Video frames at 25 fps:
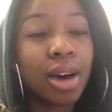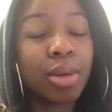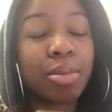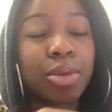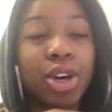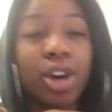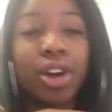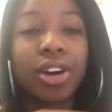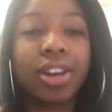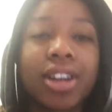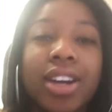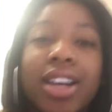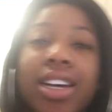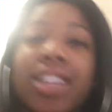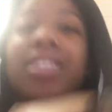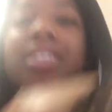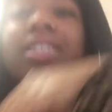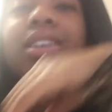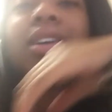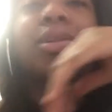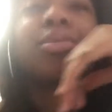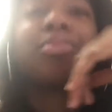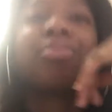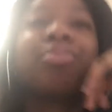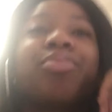I'll be on it next
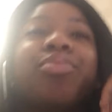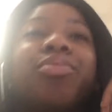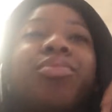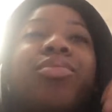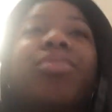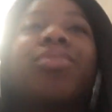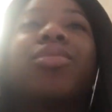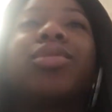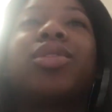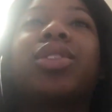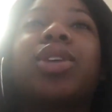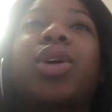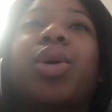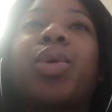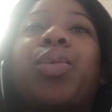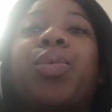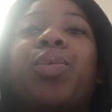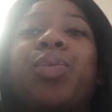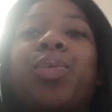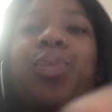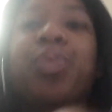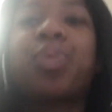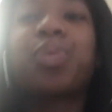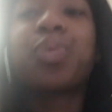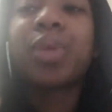time. So,
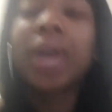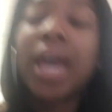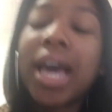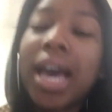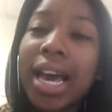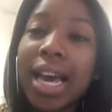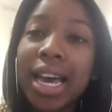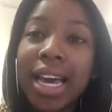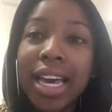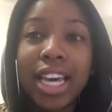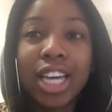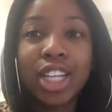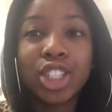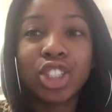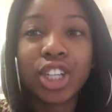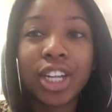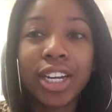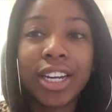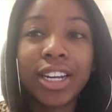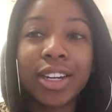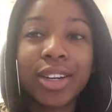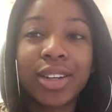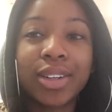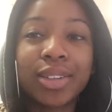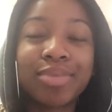catch y'all
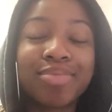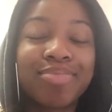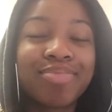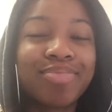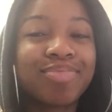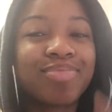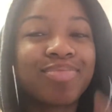later.